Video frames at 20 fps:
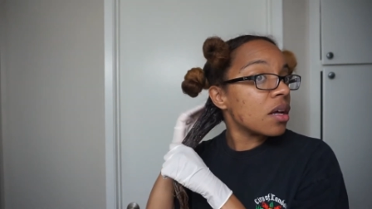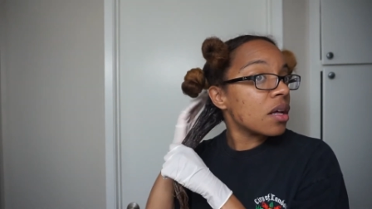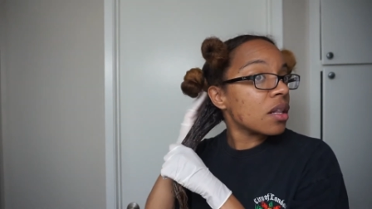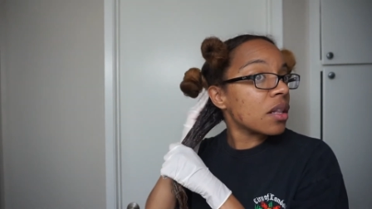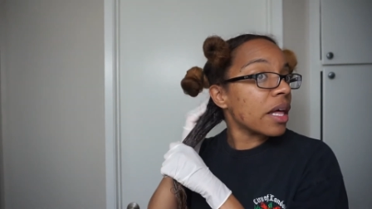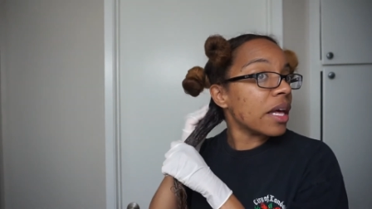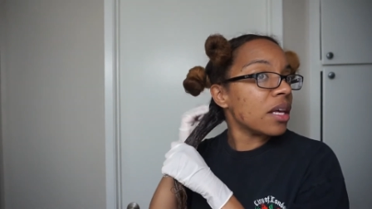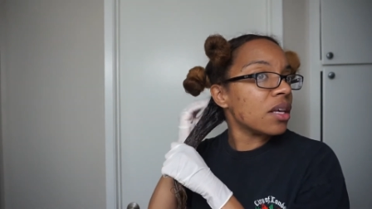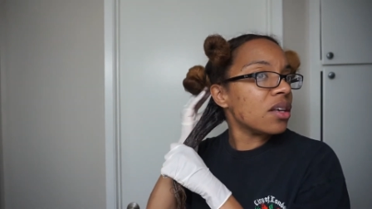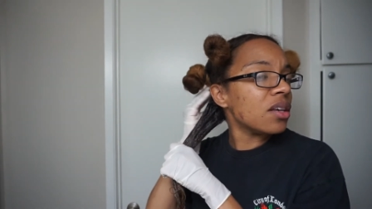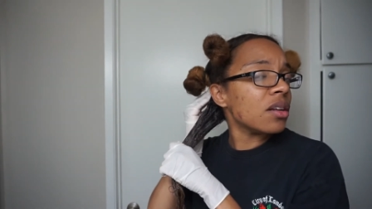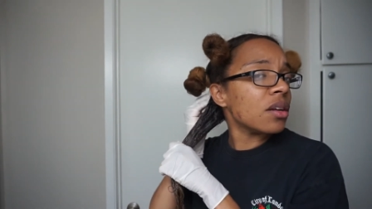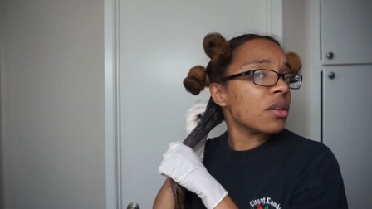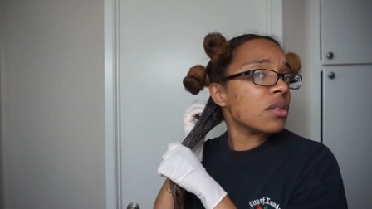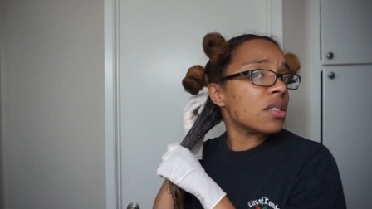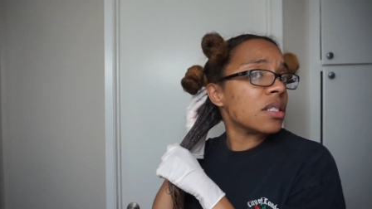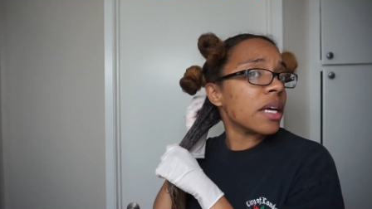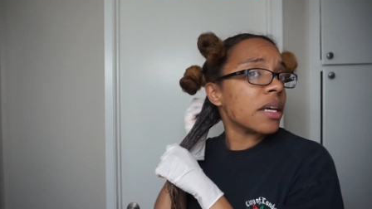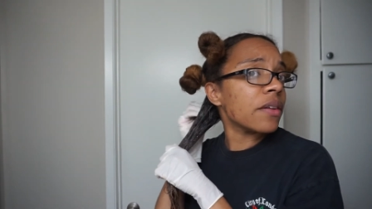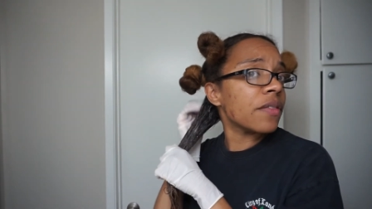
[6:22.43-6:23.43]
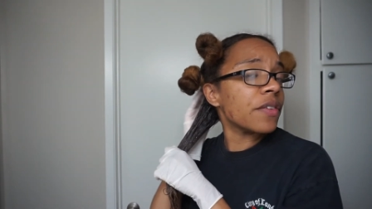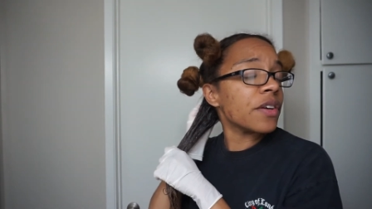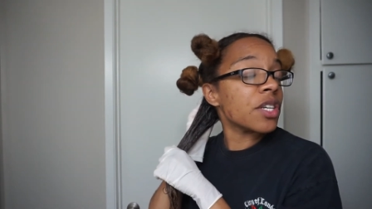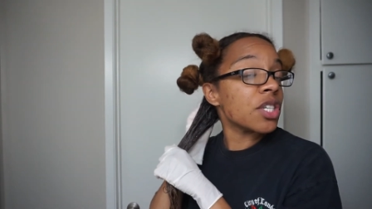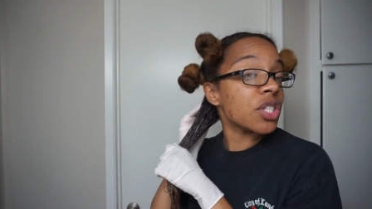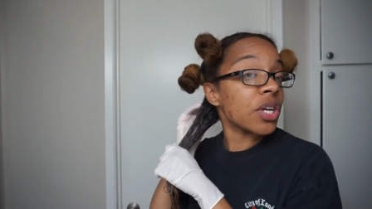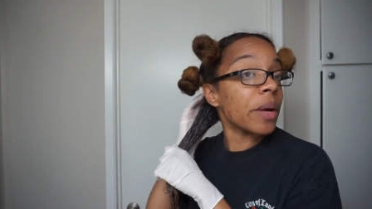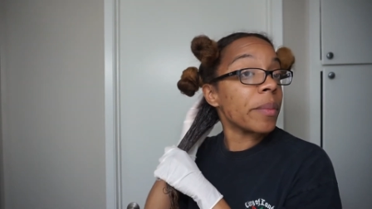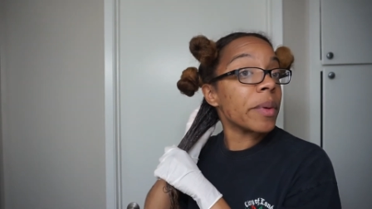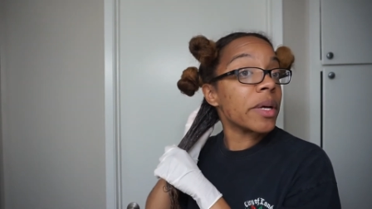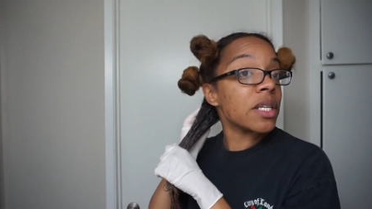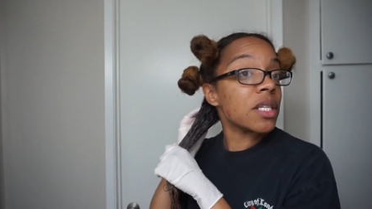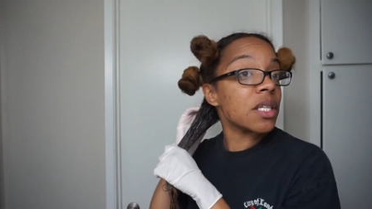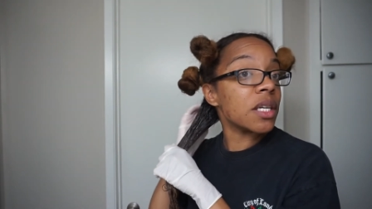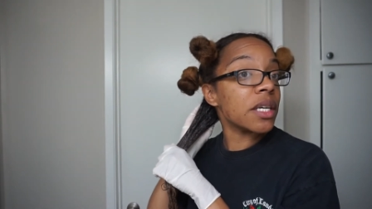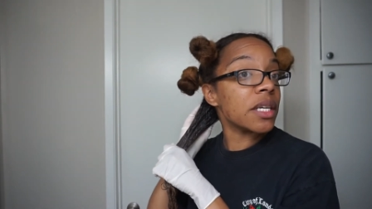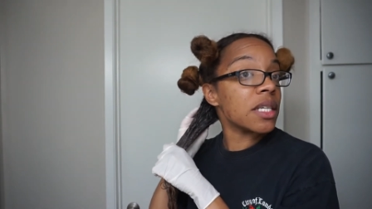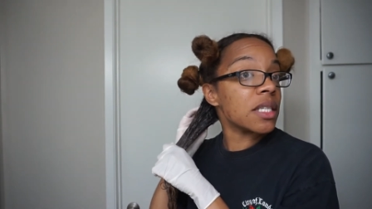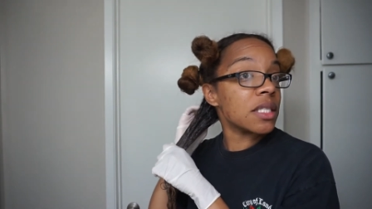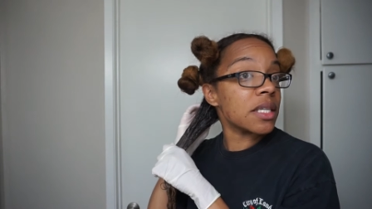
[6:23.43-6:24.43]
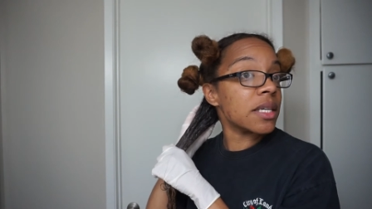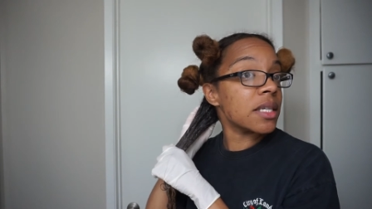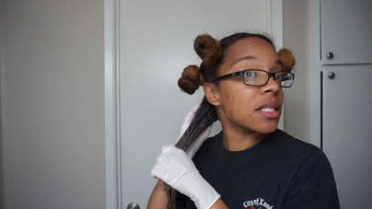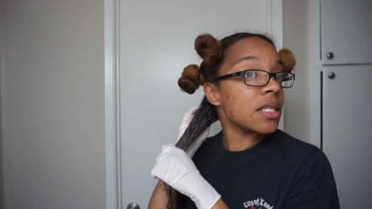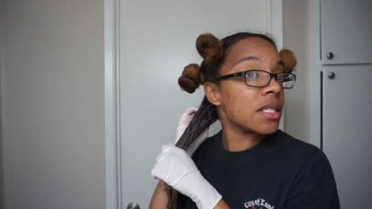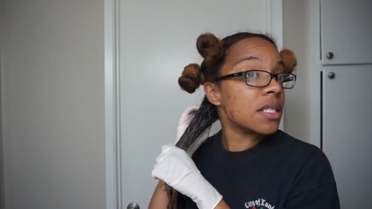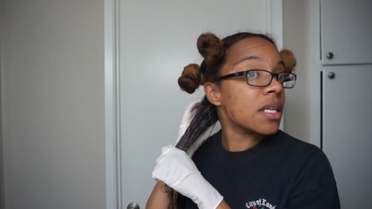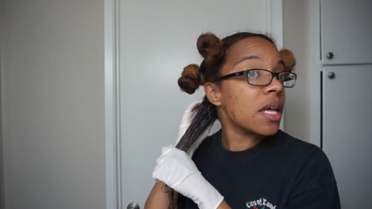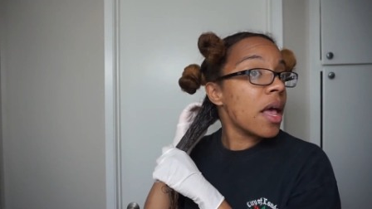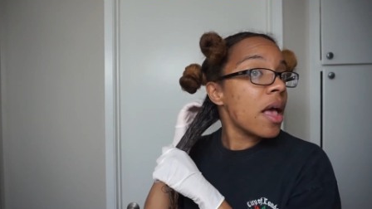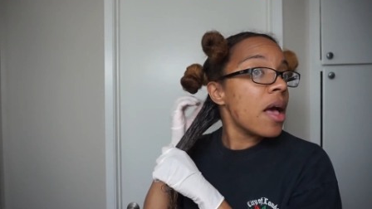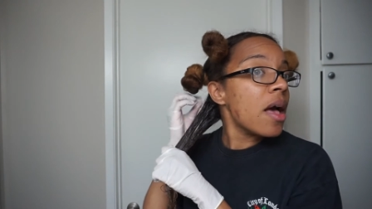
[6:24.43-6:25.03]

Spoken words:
like, you know, first trimester in a sense.